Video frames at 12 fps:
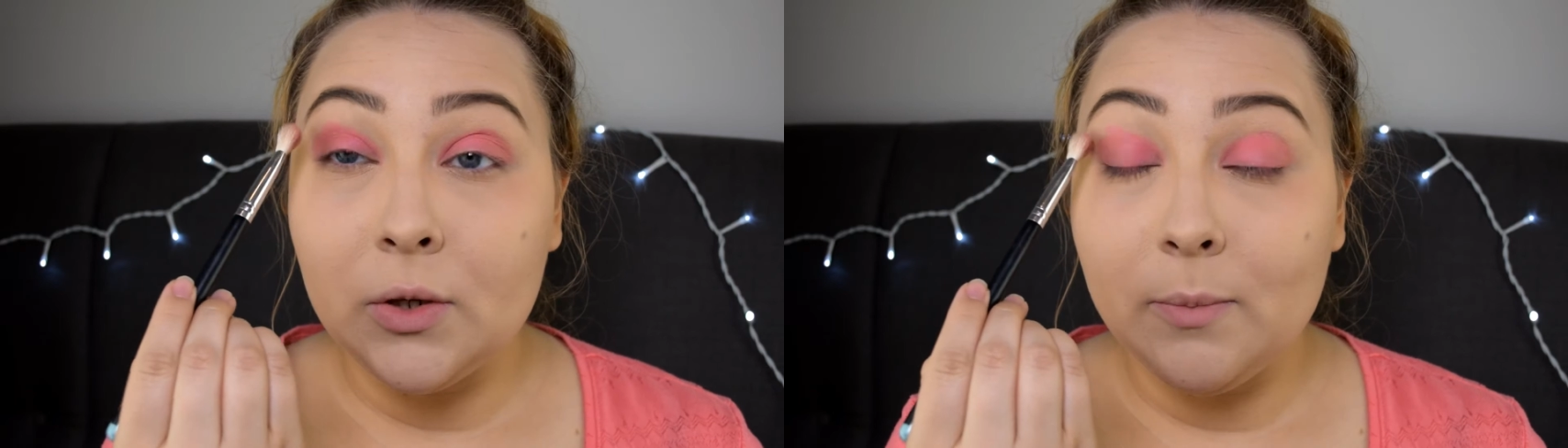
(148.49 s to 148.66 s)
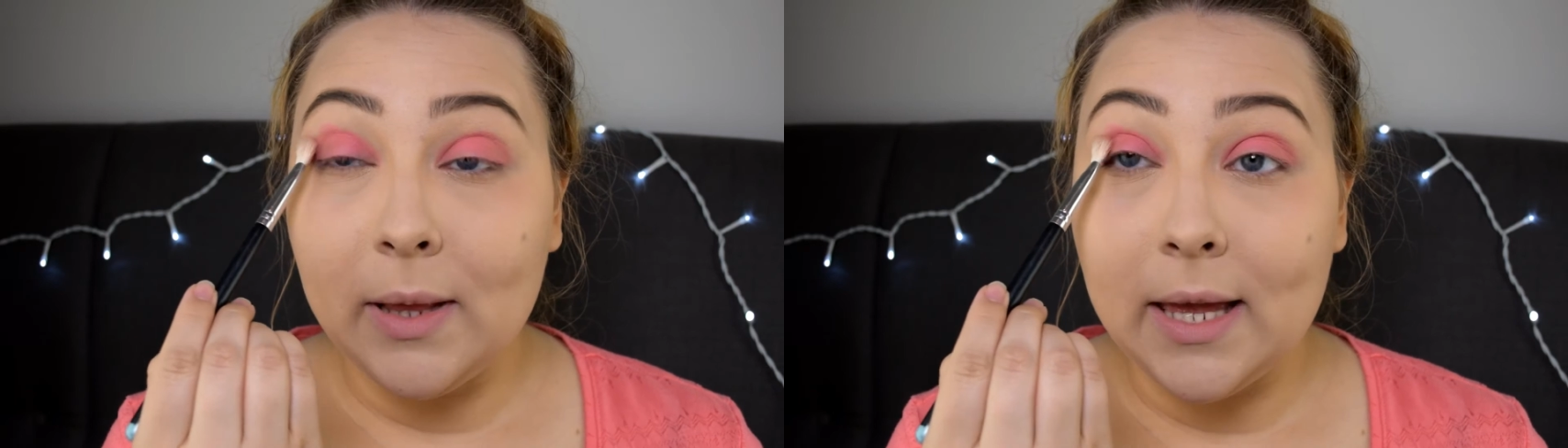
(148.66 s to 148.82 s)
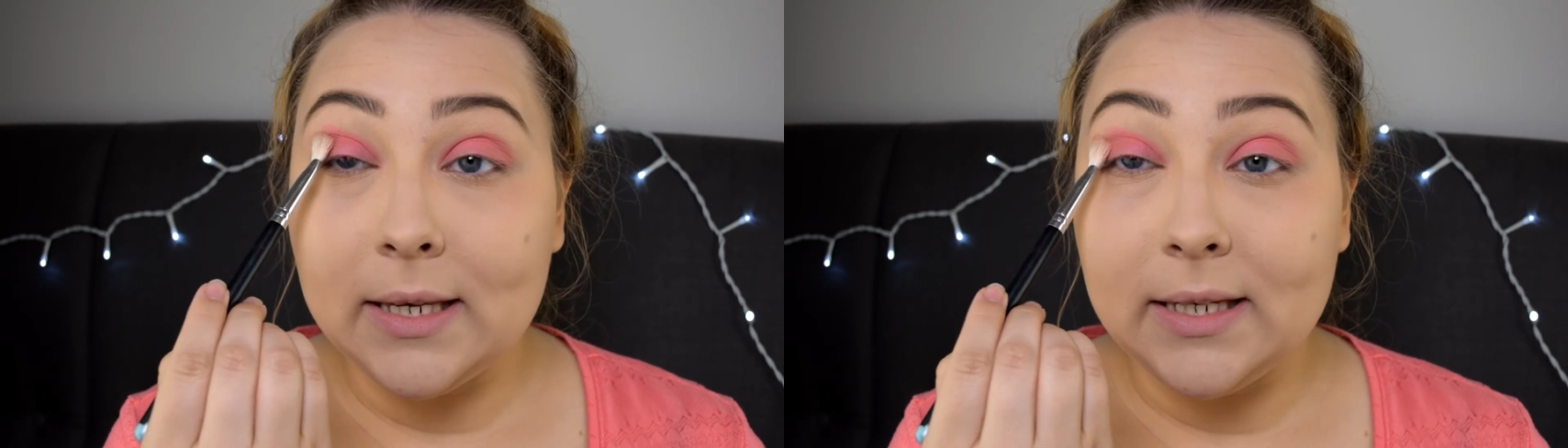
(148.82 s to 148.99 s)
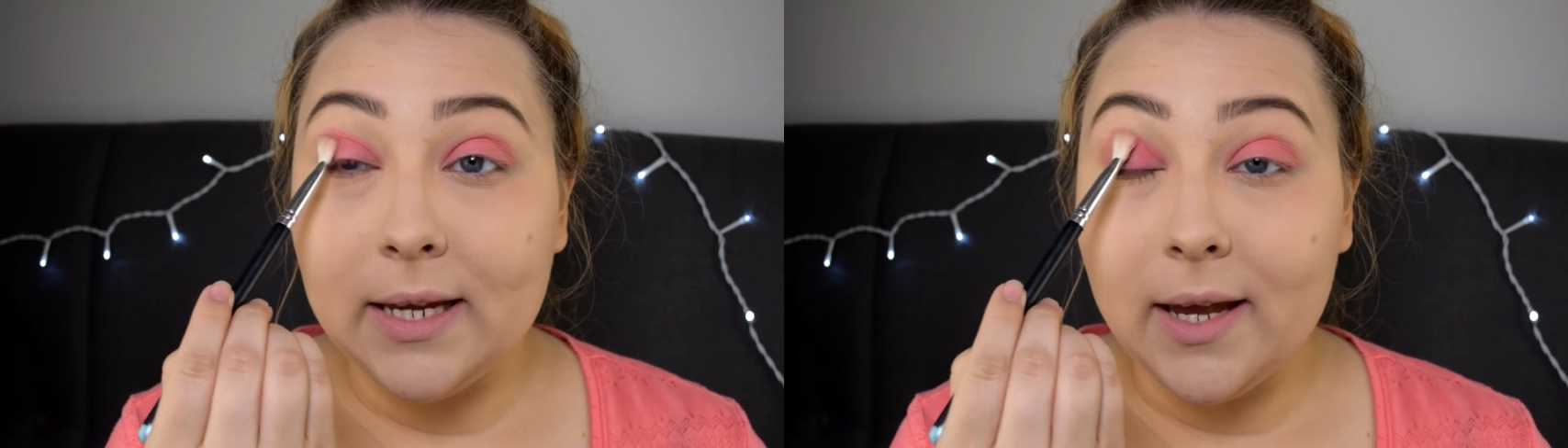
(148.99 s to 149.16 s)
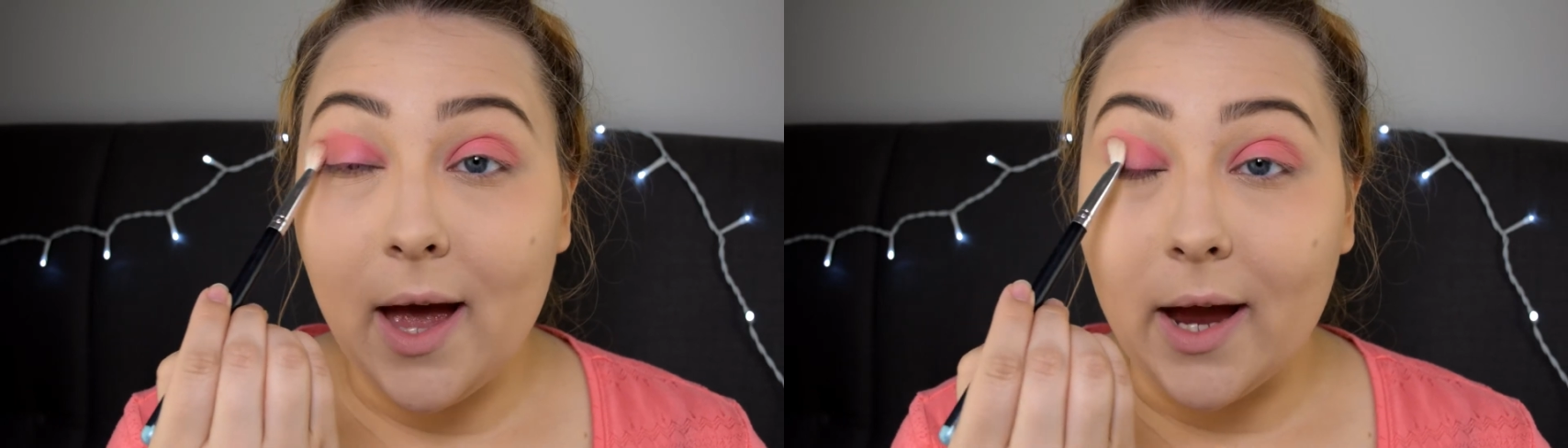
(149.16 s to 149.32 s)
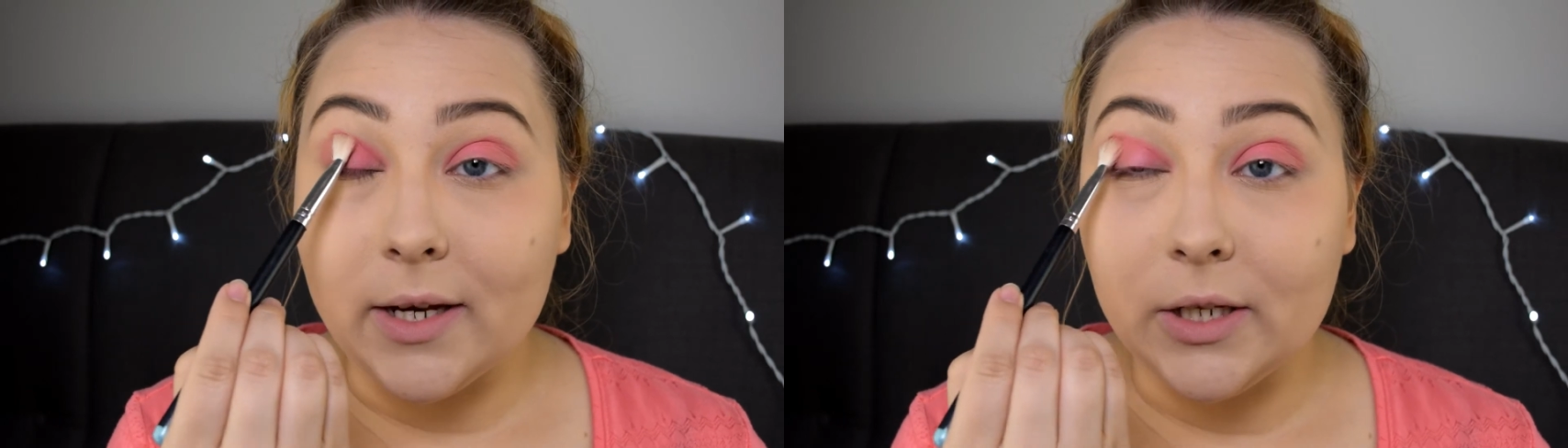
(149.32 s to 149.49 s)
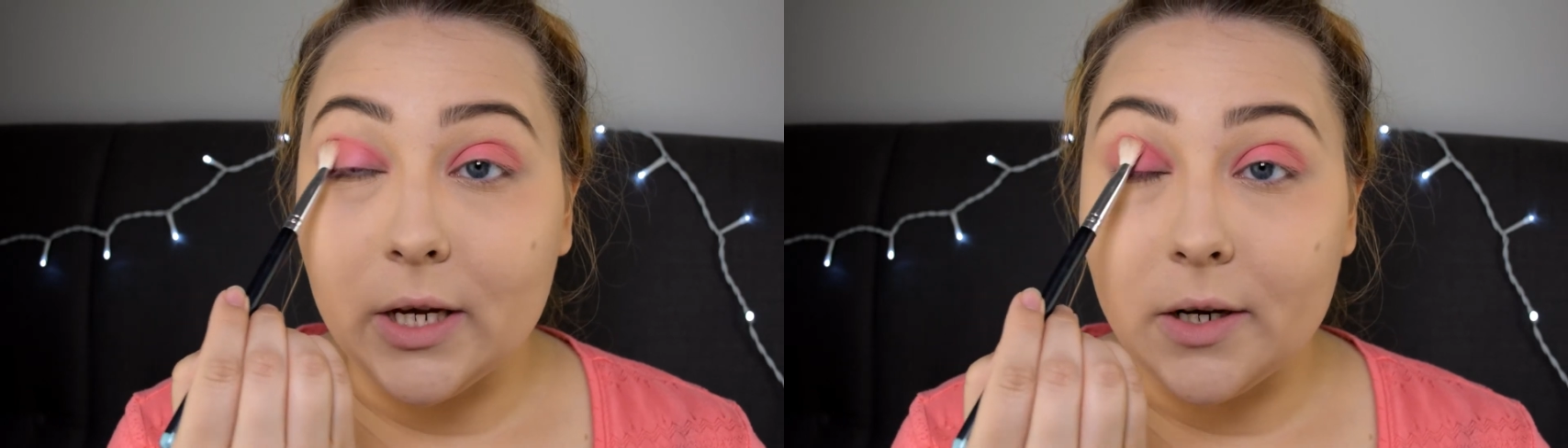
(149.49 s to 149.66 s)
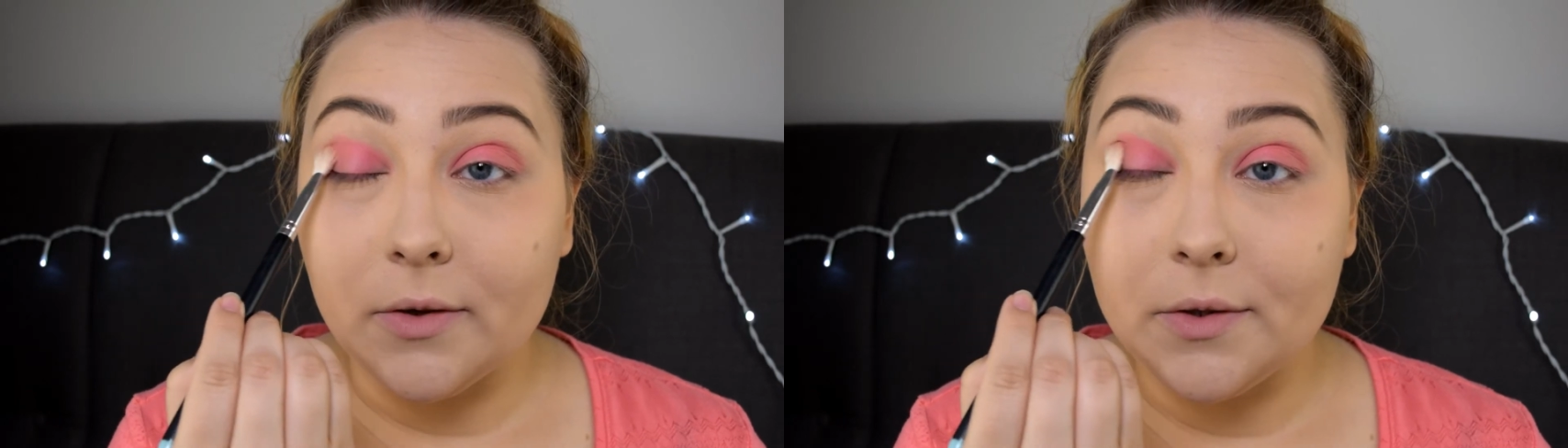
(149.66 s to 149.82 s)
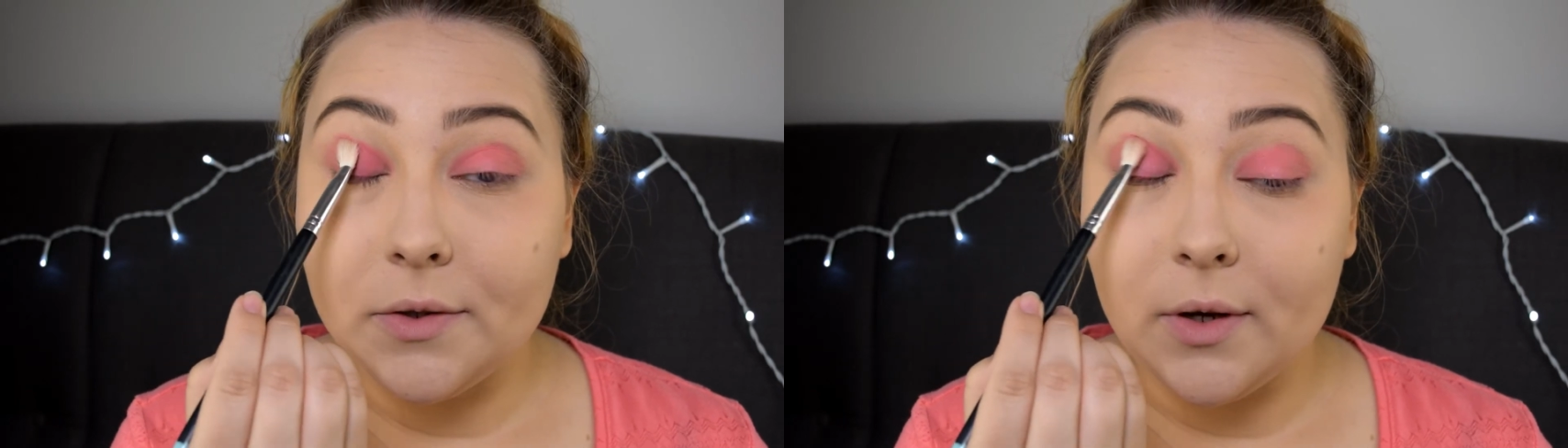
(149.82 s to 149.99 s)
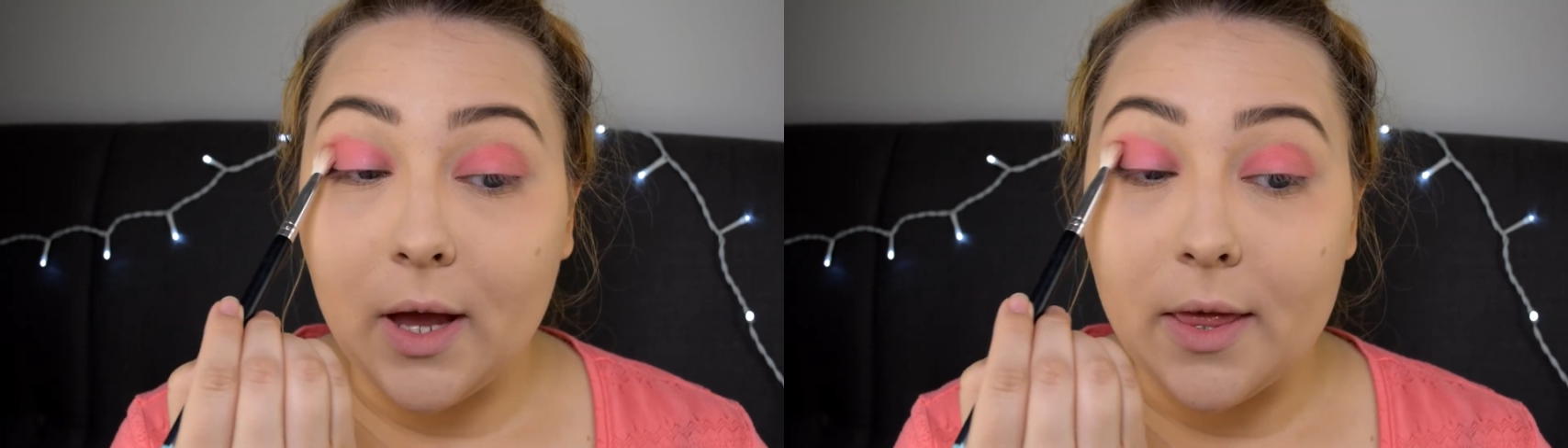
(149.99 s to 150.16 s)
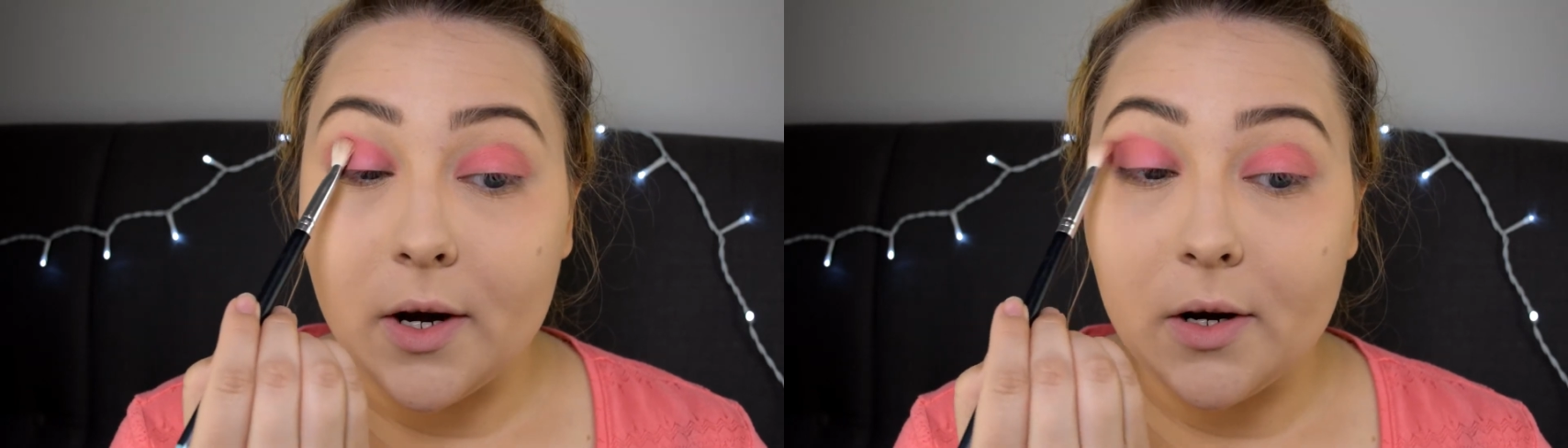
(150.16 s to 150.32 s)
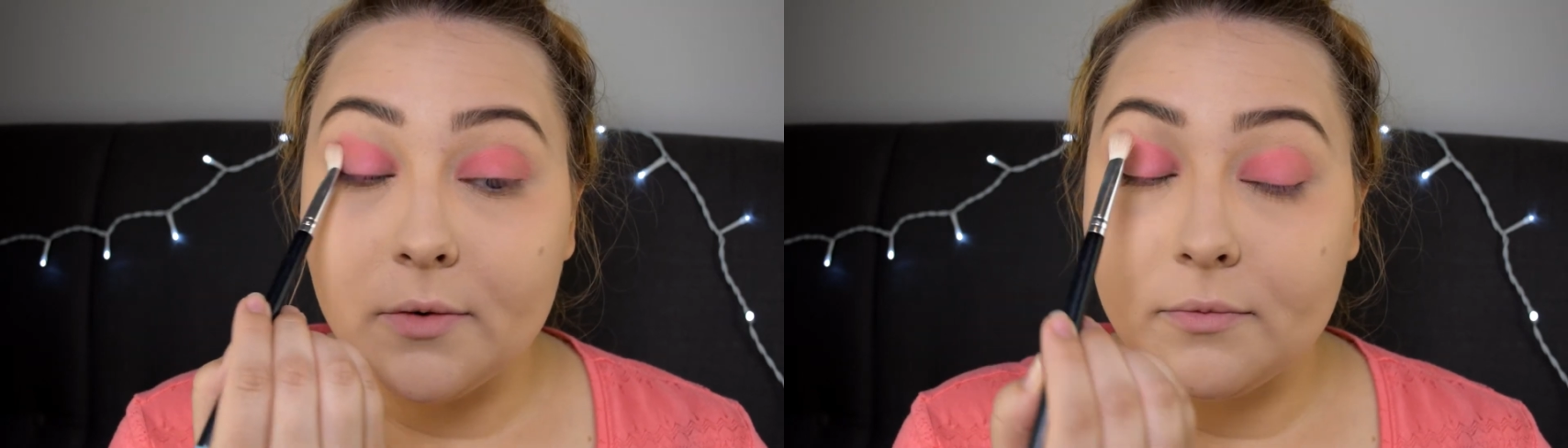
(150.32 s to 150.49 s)
to blend the eyeshadows
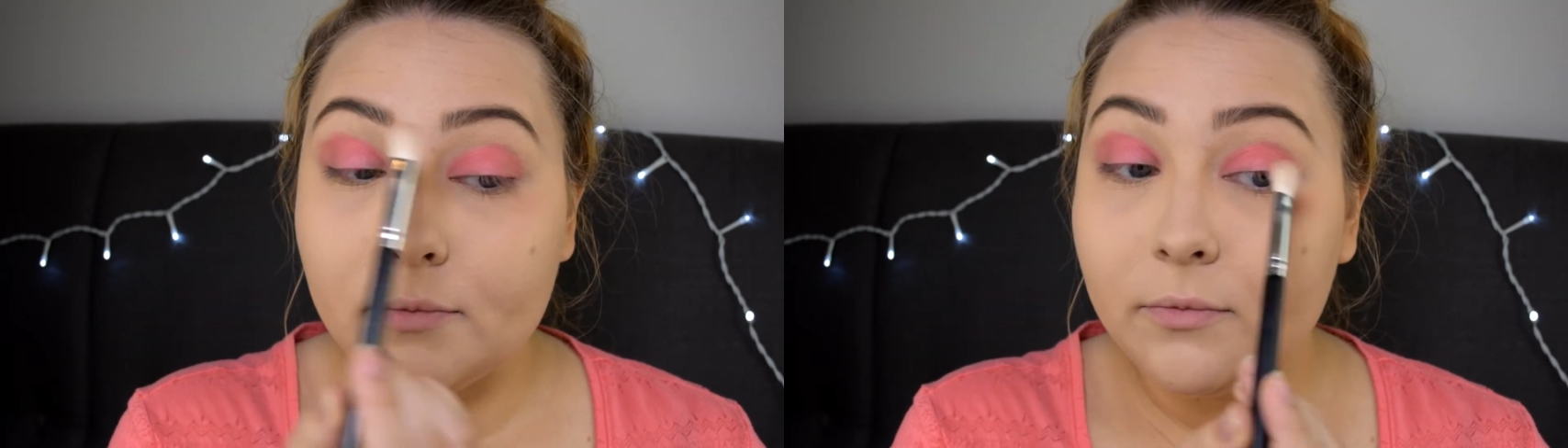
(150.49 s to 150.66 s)
together.